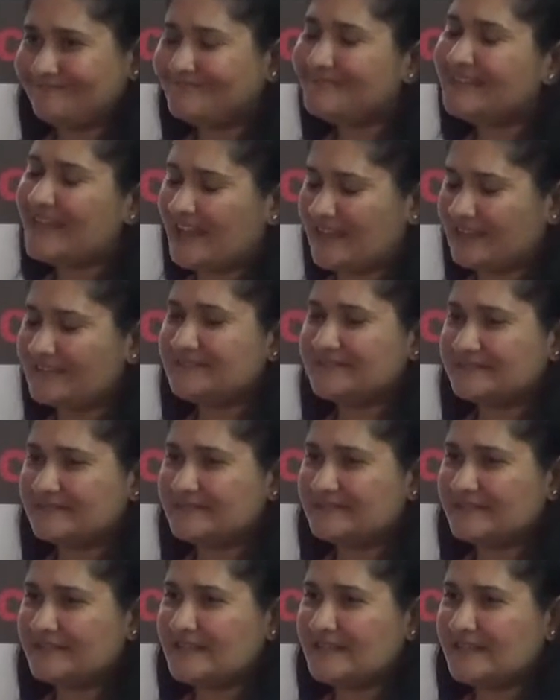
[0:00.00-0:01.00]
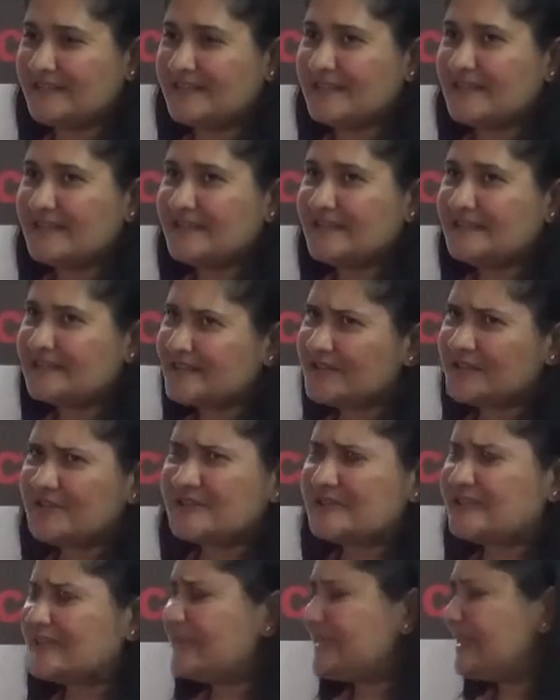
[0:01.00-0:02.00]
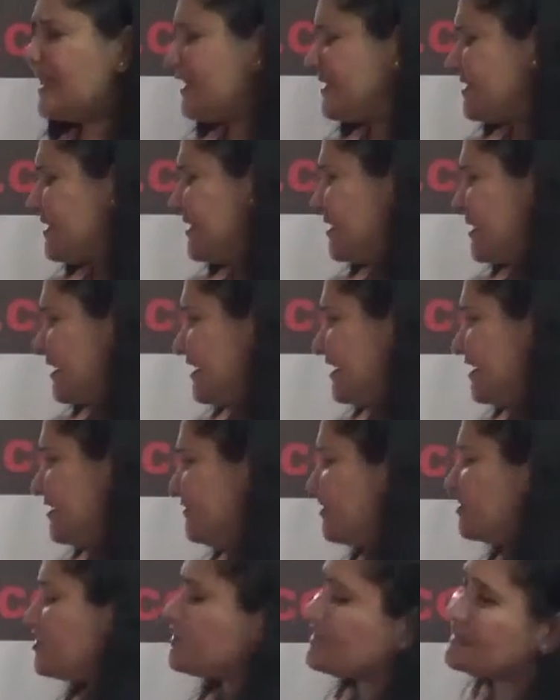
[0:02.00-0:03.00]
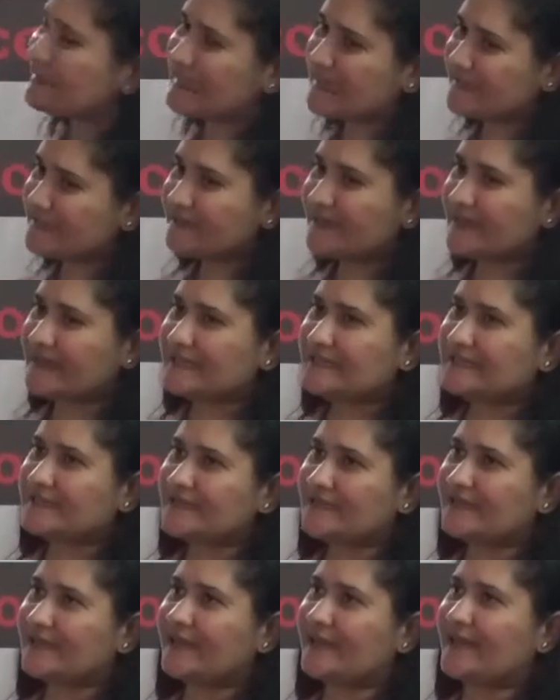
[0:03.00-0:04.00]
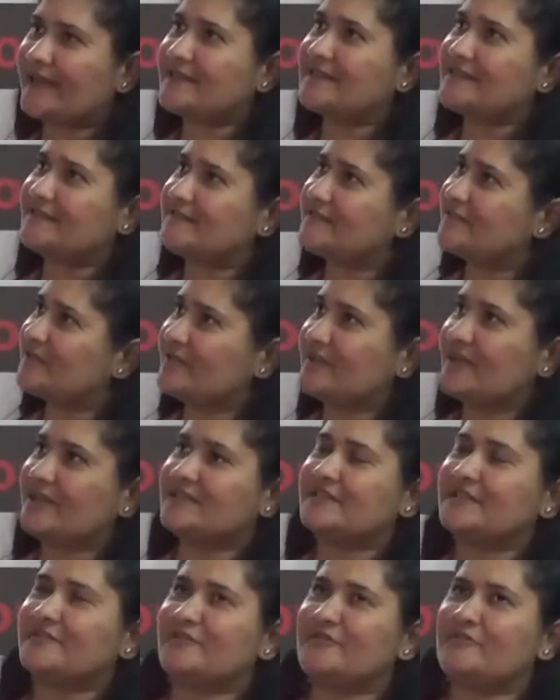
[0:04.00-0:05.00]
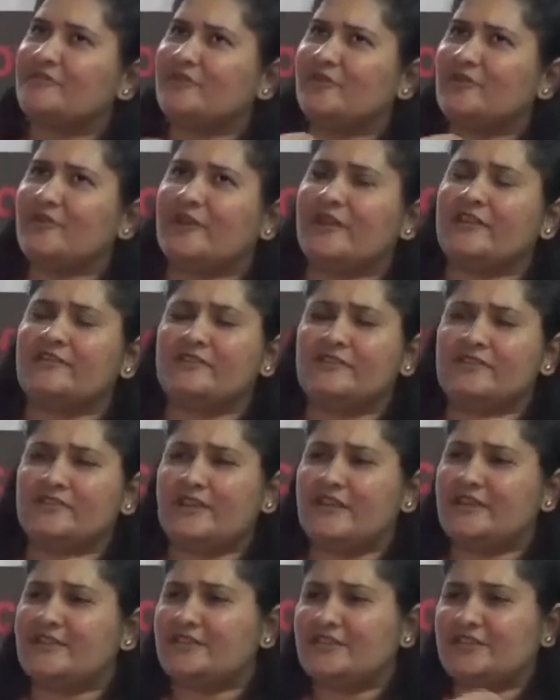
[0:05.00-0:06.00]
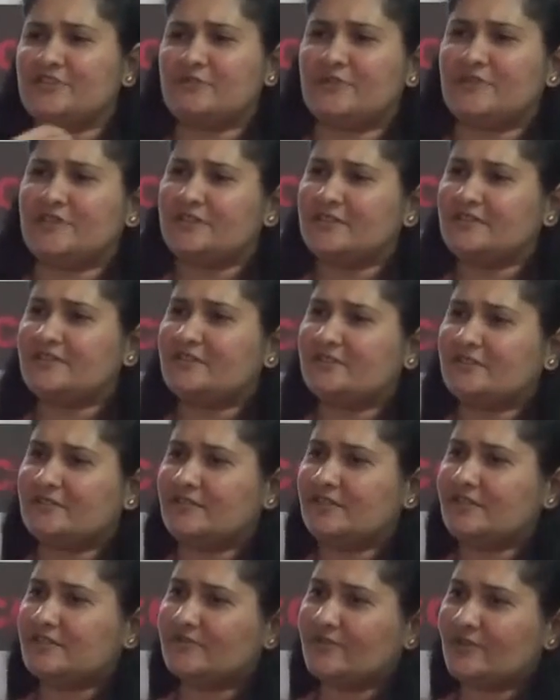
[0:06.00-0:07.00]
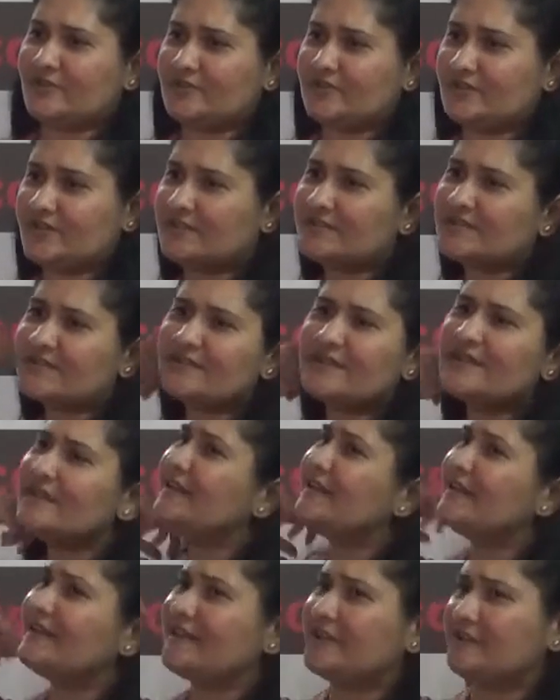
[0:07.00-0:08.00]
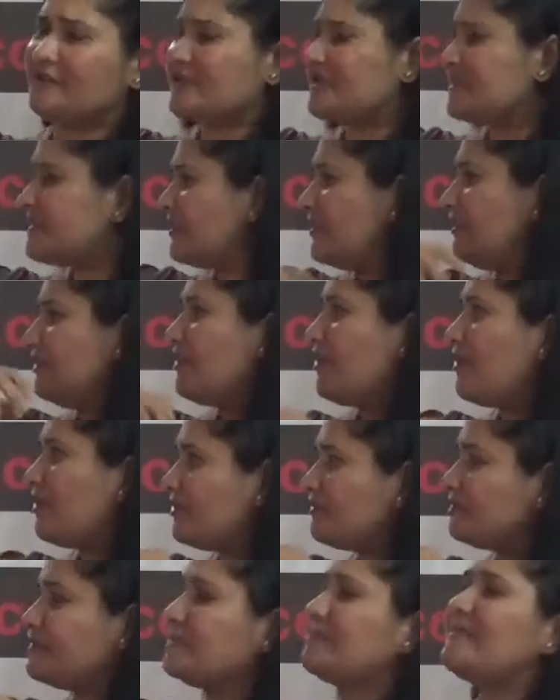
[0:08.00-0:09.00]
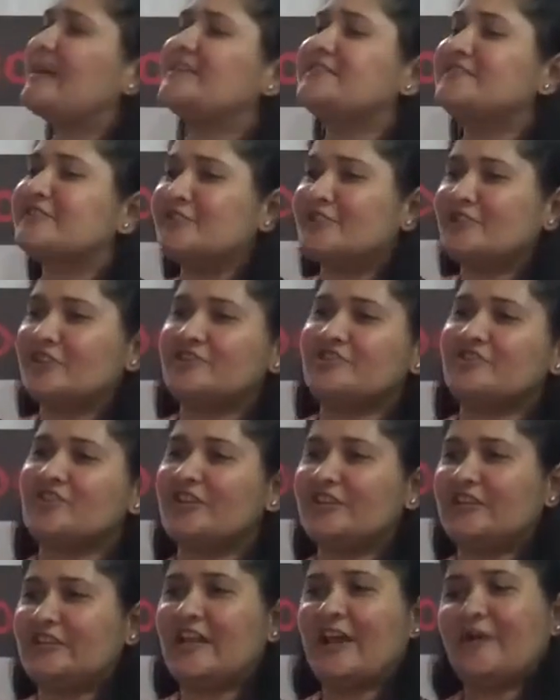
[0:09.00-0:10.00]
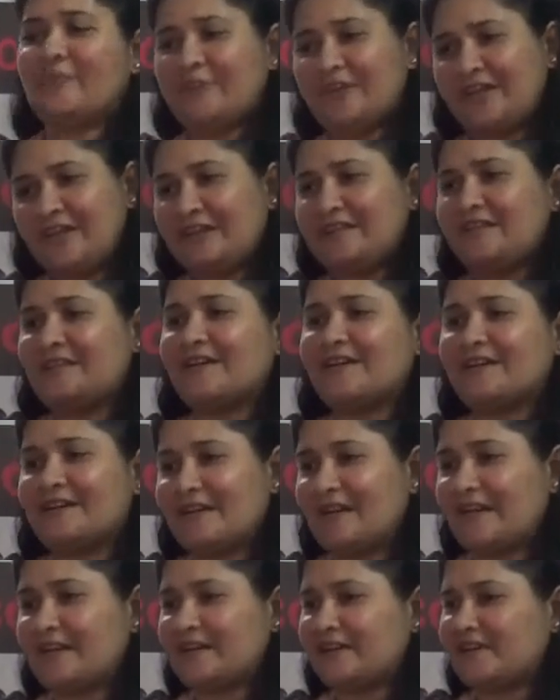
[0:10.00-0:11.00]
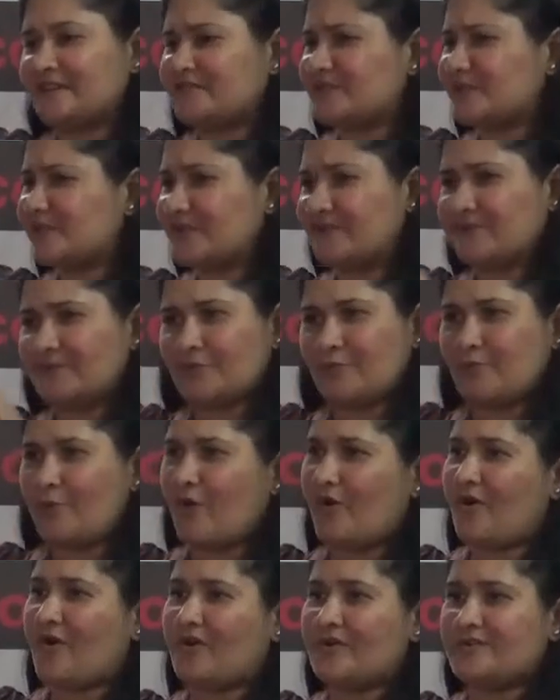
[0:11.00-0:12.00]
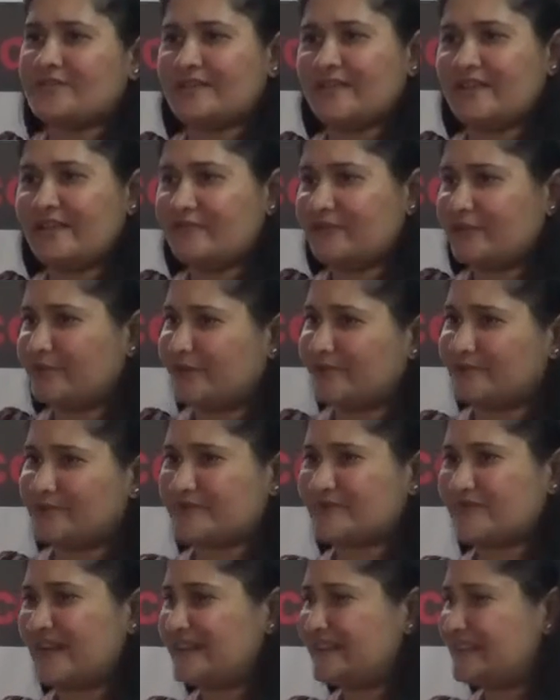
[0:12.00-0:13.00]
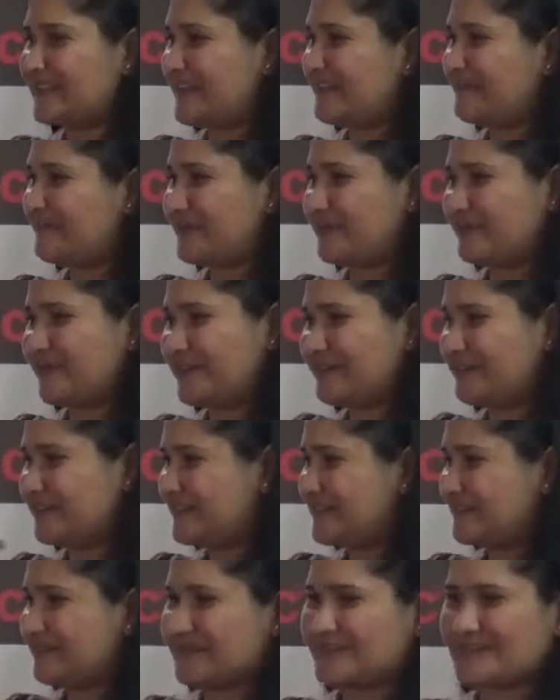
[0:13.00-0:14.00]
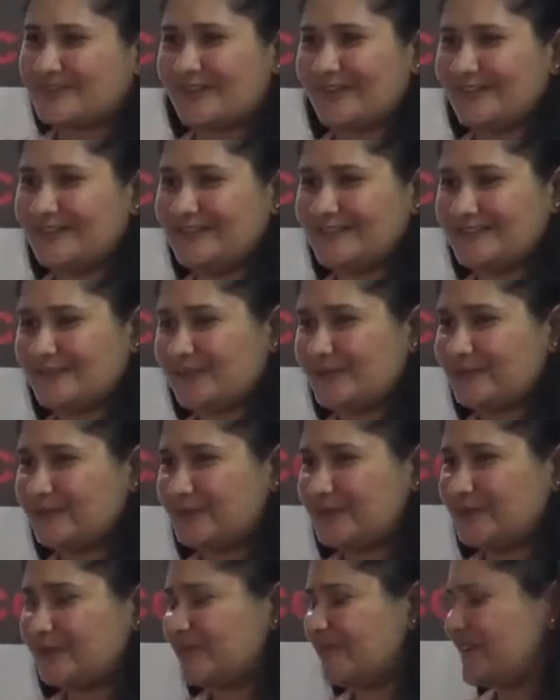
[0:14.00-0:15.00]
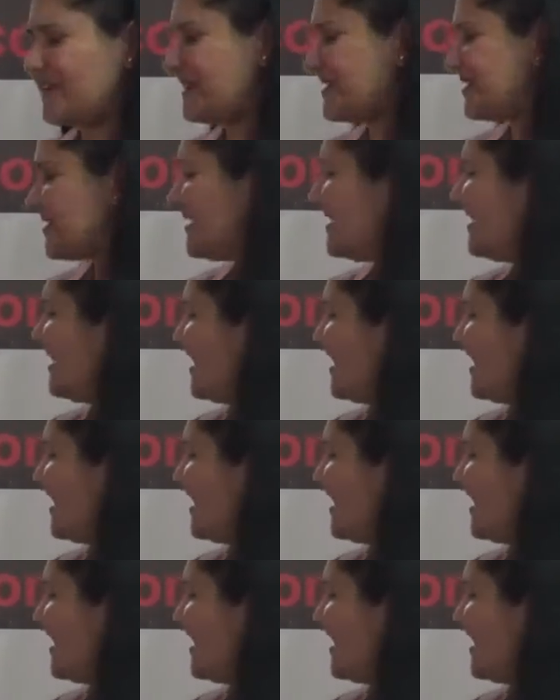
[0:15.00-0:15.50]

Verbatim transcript: Yeah. So you see that in individuals as well as in the collective. Yes, so if you look at the 1920s, 30s, 40s, there was a lot of the masculine journey happening in the collective. So there were wars and everyone was fighting everybody. There were struggles all over the place.